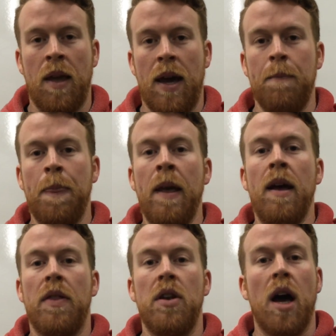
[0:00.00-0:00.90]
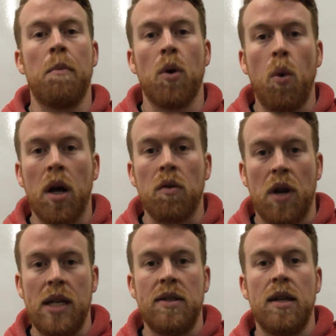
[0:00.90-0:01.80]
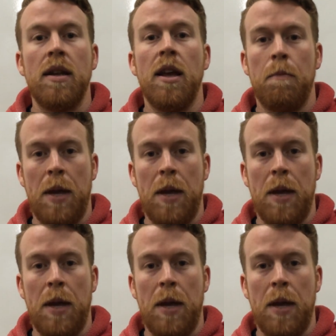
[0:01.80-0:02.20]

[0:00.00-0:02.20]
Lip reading: Okay? The number one reason